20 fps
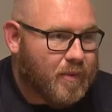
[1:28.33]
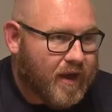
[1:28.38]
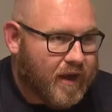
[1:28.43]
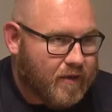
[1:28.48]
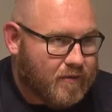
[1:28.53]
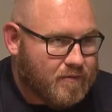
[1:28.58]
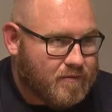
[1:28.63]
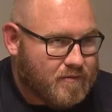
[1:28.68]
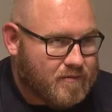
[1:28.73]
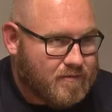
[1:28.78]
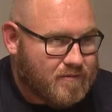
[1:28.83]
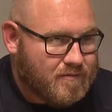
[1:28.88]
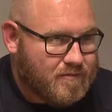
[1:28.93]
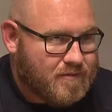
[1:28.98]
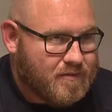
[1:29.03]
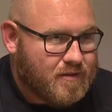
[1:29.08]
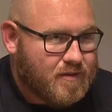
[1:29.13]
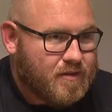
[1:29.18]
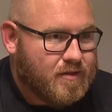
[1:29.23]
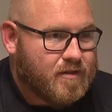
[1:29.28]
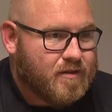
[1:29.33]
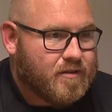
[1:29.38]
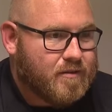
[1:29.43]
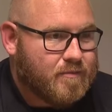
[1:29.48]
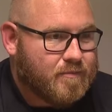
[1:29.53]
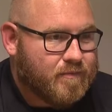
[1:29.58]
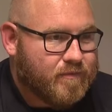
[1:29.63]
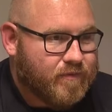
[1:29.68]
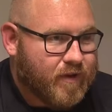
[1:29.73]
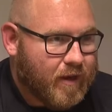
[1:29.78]
about
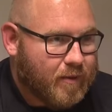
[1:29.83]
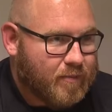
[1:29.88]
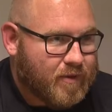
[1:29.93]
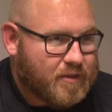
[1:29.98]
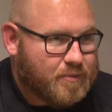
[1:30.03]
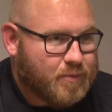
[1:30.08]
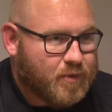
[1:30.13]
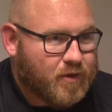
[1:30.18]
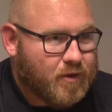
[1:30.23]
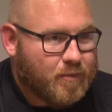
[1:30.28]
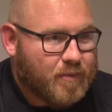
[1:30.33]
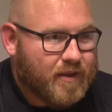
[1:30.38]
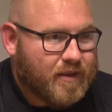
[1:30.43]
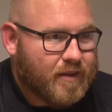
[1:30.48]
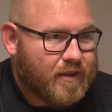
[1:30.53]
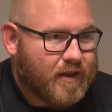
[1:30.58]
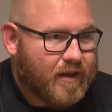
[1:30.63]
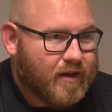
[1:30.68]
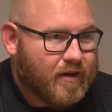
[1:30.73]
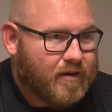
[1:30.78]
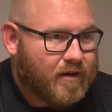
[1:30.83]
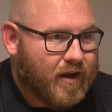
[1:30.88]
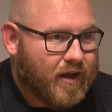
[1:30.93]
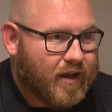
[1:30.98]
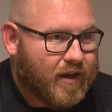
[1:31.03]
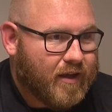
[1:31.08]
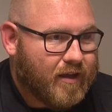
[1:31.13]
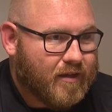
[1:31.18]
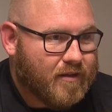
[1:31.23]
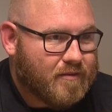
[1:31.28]
families put them in there
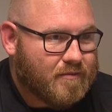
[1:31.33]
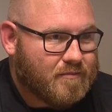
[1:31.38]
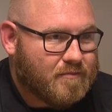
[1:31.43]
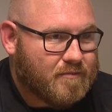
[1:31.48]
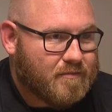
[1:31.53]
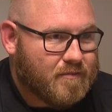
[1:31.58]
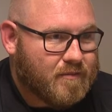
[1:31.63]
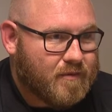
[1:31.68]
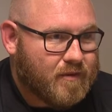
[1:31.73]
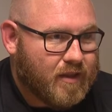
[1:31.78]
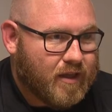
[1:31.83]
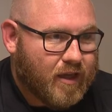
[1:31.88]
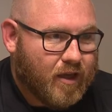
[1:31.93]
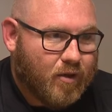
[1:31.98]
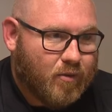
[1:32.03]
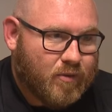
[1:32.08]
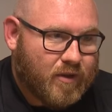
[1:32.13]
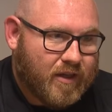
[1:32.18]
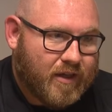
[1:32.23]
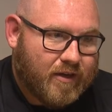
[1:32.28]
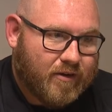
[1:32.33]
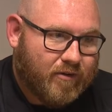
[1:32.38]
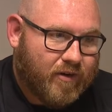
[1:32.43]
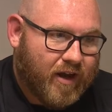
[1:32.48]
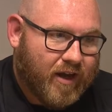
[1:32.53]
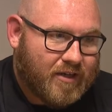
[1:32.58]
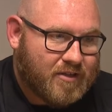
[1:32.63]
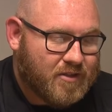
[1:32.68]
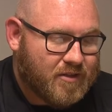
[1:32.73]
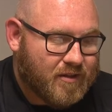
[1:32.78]
and the only
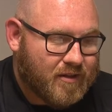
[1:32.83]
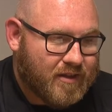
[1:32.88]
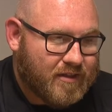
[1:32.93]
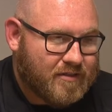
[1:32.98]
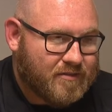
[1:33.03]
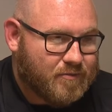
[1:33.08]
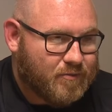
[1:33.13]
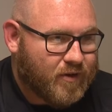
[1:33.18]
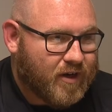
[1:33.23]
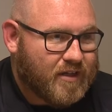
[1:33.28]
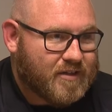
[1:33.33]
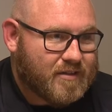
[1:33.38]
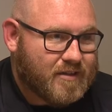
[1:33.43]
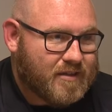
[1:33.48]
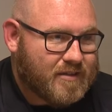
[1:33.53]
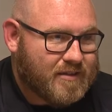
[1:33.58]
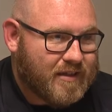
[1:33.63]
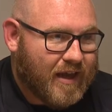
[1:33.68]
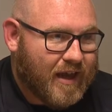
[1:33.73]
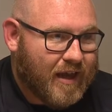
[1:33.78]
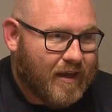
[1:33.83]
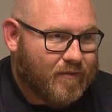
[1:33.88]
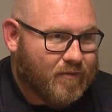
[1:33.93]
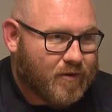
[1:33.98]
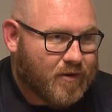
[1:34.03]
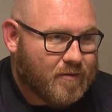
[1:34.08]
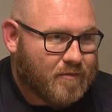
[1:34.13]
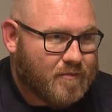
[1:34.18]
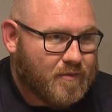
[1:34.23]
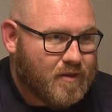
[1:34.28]
interaction these residents
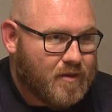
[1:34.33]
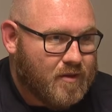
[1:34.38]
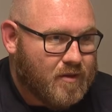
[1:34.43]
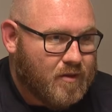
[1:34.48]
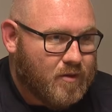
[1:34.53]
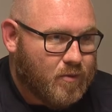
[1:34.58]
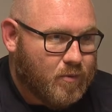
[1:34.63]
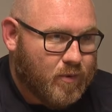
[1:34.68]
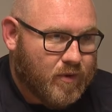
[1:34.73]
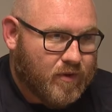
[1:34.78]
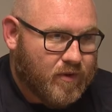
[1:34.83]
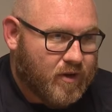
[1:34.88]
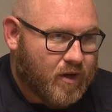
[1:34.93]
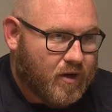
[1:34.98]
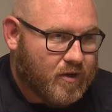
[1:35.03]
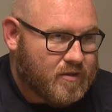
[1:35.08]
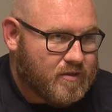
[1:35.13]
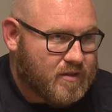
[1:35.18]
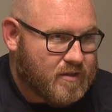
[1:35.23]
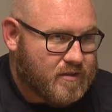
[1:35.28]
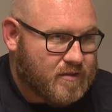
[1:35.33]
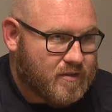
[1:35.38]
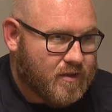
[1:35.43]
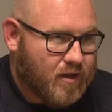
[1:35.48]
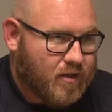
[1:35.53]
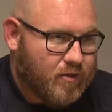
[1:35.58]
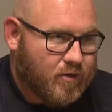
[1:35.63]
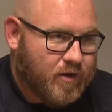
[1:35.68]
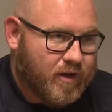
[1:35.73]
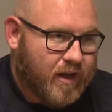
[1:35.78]
have are with nurses,
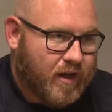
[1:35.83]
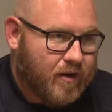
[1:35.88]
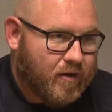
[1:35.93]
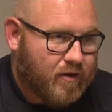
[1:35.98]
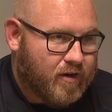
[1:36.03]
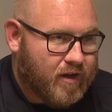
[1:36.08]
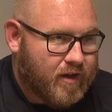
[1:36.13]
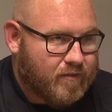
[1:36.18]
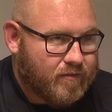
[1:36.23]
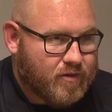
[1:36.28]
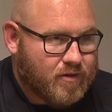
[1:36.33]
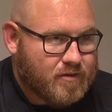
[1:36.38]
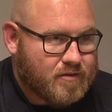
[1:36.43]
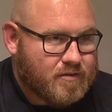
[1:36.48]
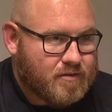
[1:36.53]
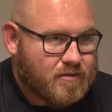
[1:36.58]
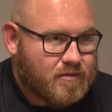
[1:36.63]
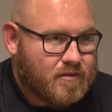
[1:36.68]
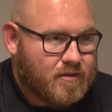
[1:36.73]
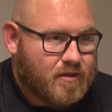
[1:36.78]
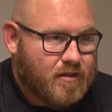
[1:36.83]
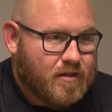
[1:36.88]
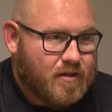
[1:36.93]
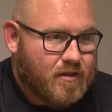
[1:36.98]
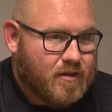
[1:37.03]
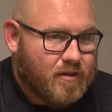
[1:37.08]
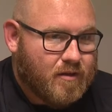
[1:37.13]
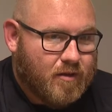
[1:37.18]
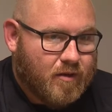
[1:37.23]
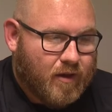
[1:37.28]
other caregivers, mm
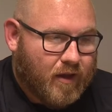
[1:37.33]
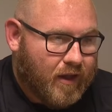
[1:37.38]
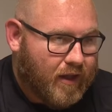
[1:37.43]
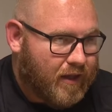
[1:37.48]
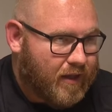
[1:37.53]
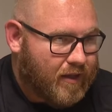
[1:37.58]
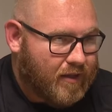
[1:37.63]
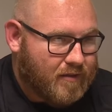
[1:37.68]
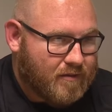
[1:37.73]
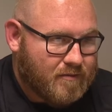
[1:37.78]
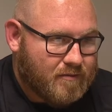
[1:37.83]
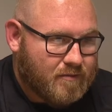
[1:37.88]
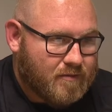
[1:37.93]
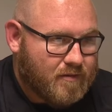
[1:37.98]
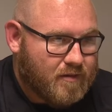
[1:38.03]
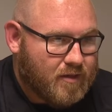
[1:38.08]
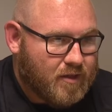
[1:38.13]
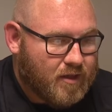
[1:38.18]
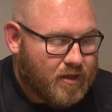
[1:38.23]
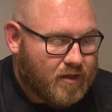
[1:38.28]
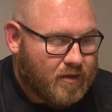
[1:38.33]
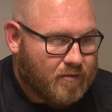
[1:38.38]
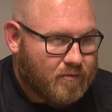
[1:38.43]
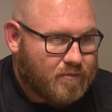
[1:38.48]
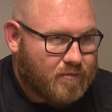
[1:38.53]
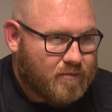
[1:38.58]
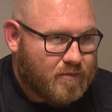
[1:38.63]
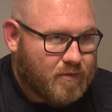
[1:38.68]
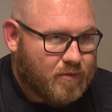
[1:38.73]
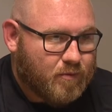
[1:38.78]
-hmm. and you
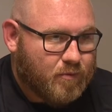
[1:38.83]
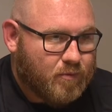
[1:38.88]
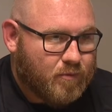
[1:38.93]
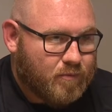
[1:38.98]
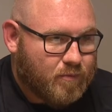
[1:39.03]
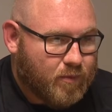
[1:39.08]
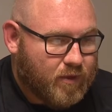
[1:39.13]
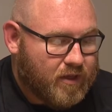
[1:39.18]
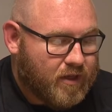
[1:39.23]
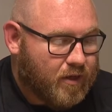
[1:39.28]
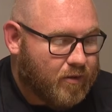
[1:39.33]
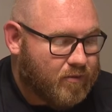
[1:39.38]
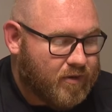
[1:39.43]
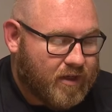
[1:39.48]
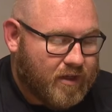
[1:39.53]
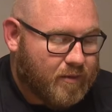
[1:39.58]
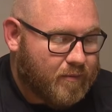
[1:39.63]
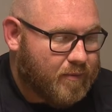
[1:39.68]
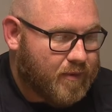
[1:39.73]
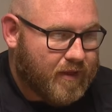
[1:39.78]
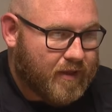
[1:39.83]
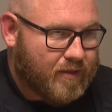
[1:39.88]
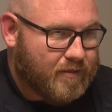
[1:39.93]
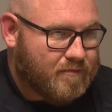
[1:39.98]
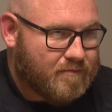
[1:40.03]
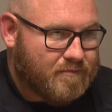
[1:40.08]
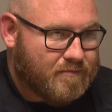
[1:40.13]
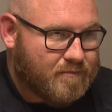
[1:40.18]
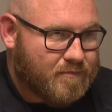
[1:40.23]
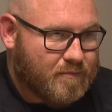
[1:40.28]
know we don't need to
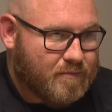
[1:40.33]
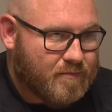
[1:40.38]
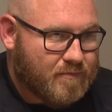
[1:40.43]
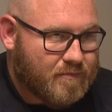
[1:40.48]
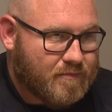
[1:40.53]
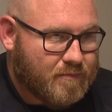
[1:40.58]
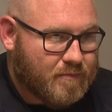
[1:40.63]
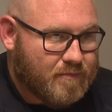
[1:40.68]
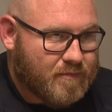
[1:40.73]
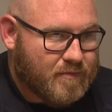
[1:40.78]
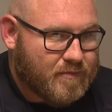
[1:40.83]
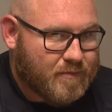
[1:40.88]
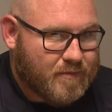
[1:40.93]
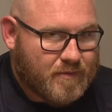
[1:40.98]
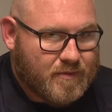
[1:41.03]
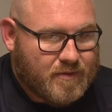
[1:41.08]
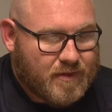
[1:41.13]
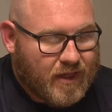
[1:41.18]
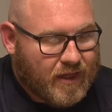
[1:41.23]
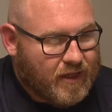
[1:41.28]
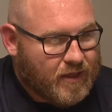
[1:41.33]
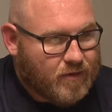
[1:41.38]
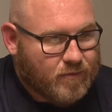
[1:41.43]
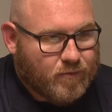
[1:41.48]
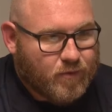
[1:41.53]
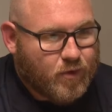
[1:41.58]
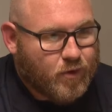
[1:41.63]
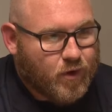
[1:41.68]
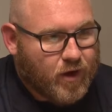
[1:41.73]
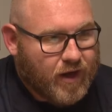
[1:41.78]
be taking
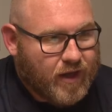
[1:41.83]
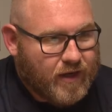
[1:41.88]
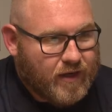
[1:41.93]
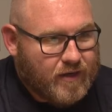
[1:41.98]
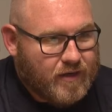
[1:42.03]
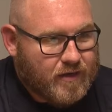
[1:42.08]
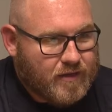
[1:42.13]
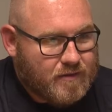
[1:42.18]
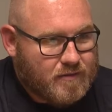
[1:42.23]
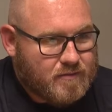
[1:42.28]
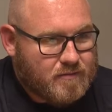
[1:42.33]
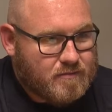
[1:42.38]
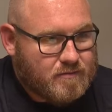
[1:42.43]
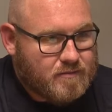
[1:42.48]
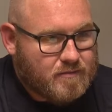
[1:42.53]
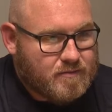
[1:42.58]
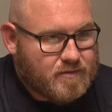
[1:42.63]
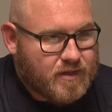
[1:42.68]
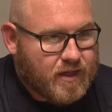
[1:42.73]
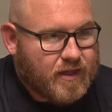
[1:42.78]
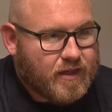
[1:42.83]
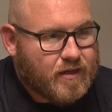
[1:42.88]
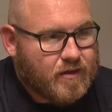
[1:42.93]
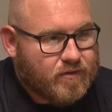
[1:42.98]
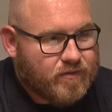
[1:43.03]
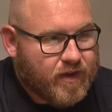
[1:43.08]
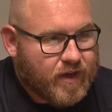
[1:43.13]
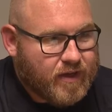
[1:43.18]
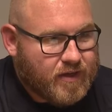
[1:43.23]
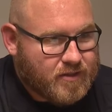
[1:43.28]
them for granted and taking
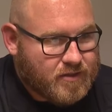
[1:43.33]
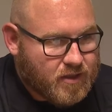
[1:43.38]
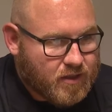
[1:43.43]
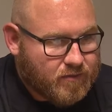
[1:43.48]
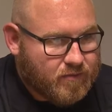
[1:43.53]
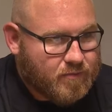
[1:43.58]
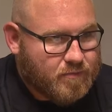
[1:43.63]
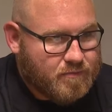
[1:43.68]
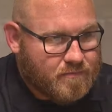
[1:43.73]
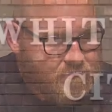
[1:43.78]
advantage of them.